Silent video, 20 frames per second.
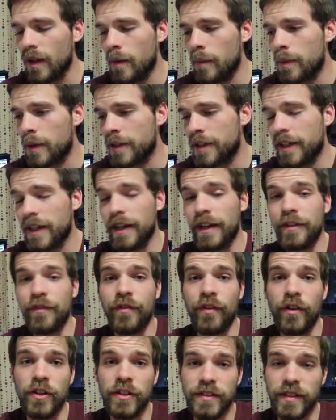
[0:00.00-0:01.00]
but yeah, at
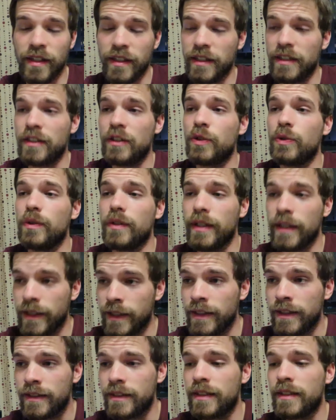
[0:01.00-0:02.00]
first I need to
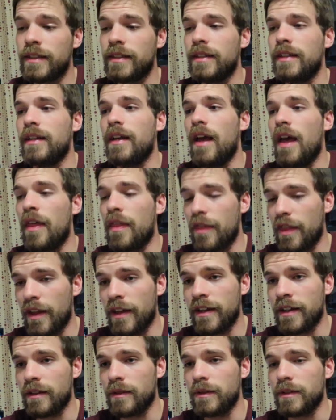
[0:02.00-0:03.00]
eat and
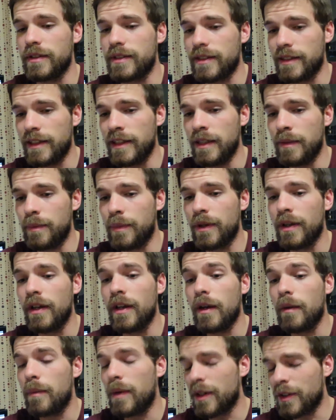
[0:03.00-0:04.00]
then I will sleep.
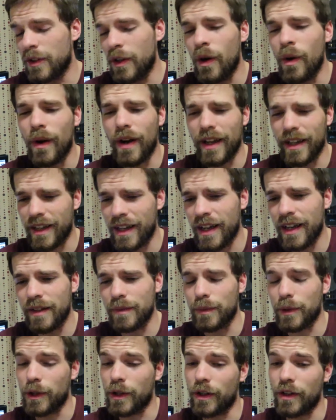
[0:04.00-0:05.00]
But no, I
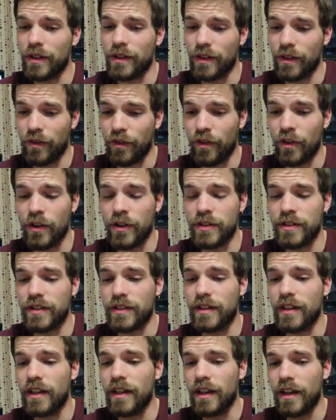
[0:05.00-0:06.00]
can't because at
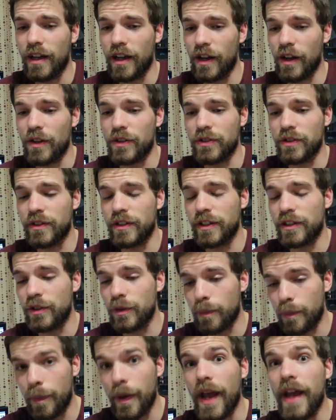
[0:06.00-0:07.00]
first I also need to
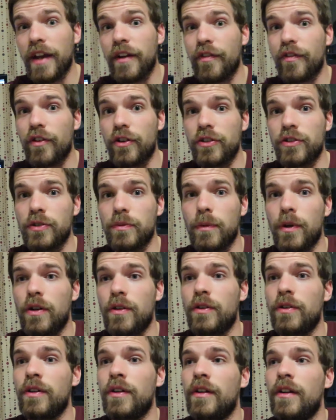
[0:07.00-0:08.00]
pack for
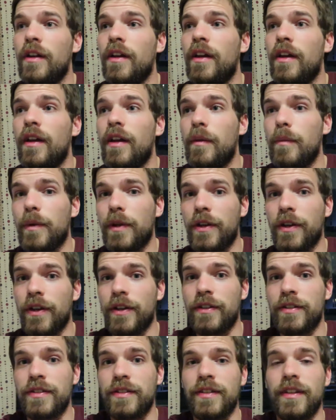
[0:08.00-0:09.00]
tomorrow
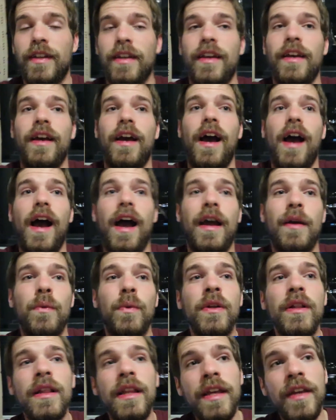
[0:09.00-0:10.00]
because I
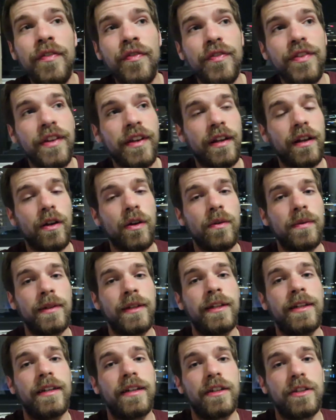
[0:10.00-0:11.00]
will leave the Global
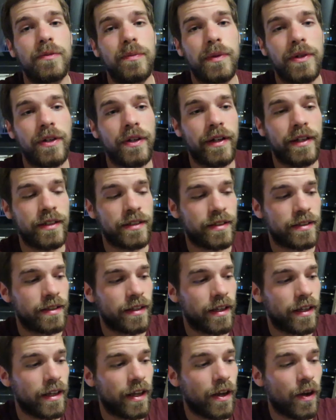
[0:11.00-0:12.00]
Leader Experience
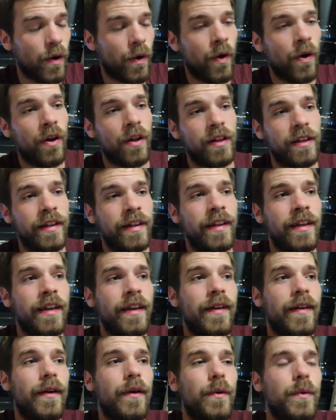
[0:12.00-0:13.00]
early,
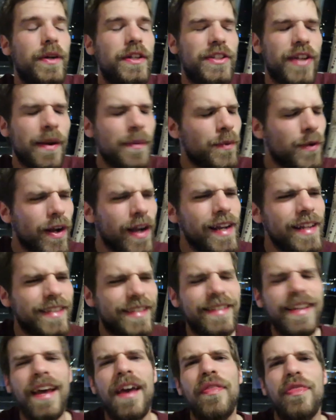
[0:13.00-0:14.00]
which I'm really
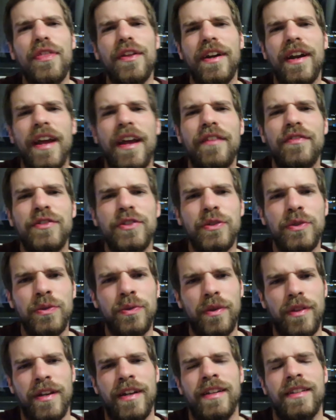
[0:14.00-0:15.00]
sad that I have to
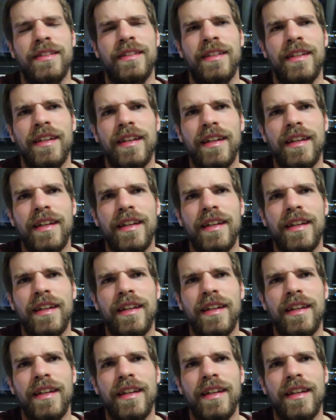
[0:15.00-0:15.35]
do that